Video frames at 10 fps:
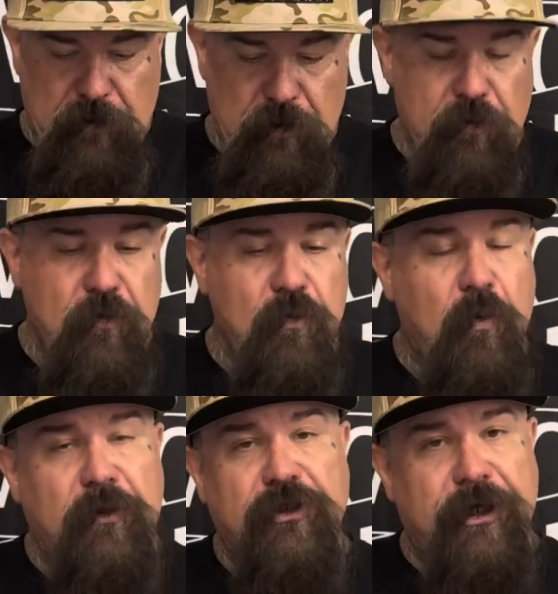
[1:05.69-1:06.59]
you
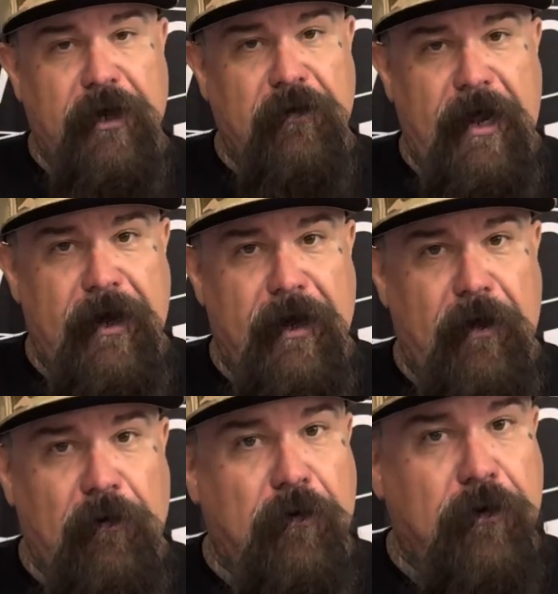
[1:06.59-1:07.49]
will check that
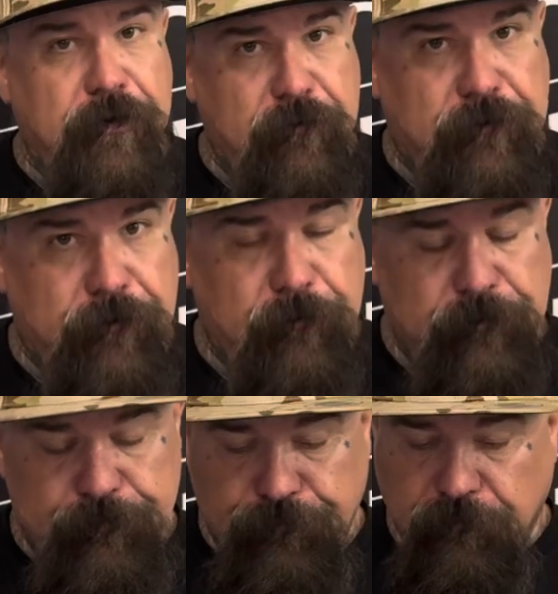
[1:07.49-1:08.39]
out on our YouTube
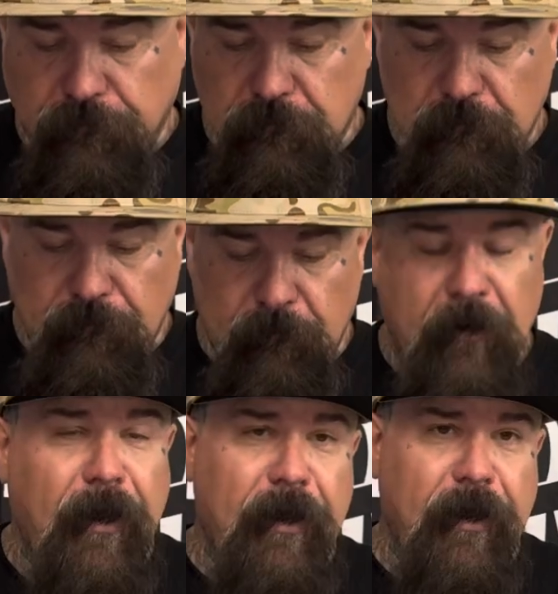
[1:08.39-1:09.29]

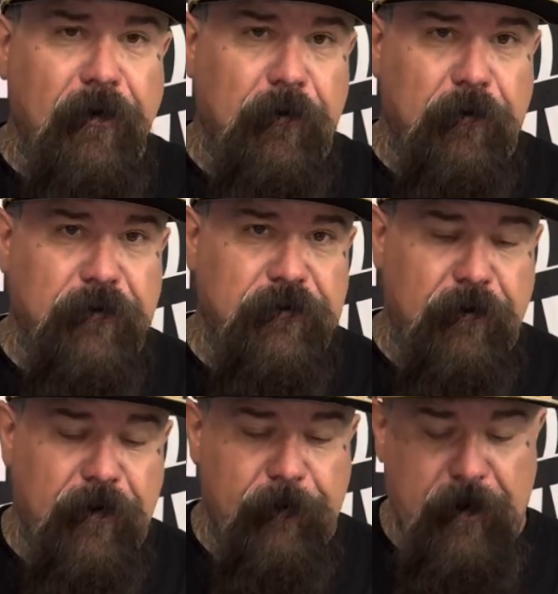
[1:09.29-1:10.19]
and on our Instagram